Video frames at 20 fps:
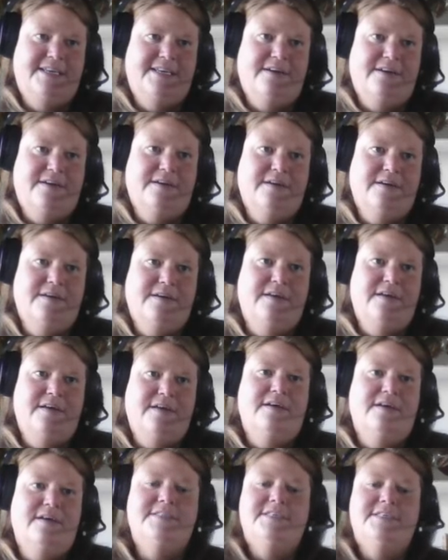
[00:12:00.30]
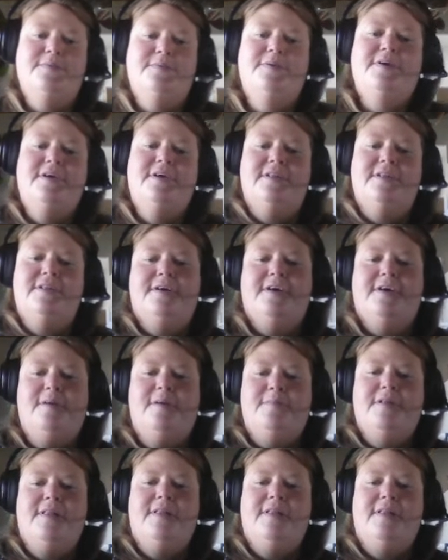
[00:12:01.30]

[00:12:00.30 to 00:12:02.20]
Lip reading: here. So we're going to look up